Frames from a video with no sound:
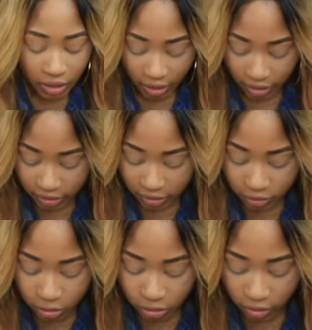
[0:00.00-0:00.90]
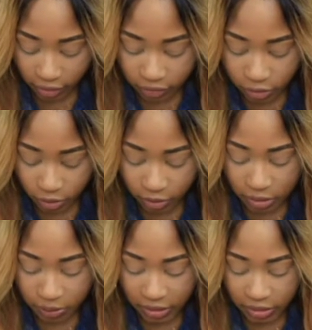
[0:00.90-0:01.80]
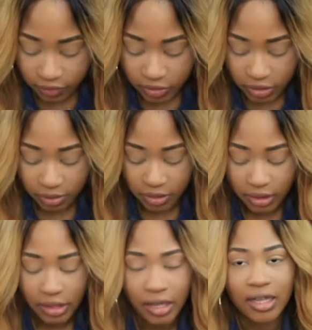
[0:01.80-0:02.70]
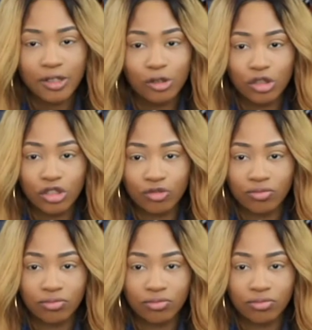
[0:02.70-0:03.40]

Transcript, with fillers: How could you have so much passion for something and you just